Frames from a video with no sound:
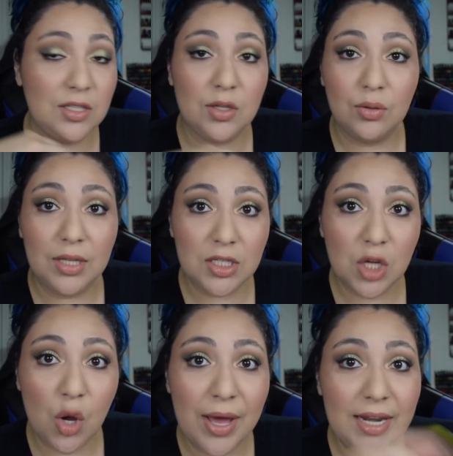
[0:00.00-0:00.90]
So let's
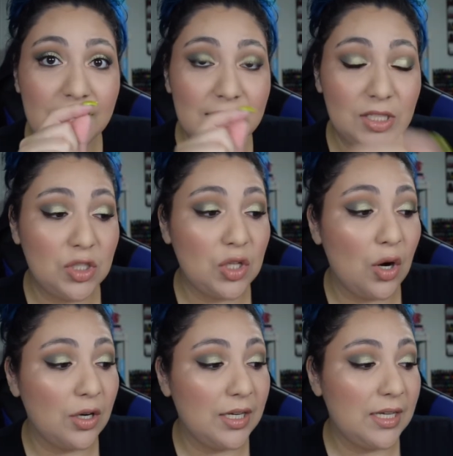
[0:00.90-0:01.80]
go ahead and get
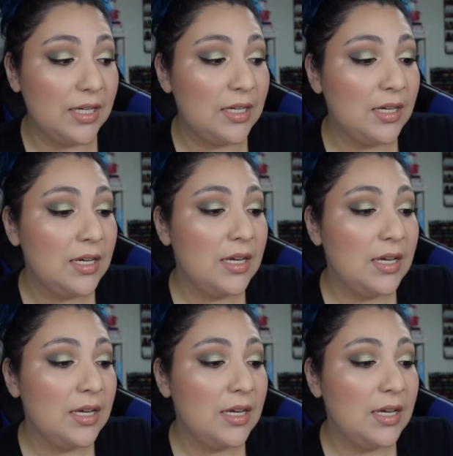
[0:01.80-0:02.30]
started.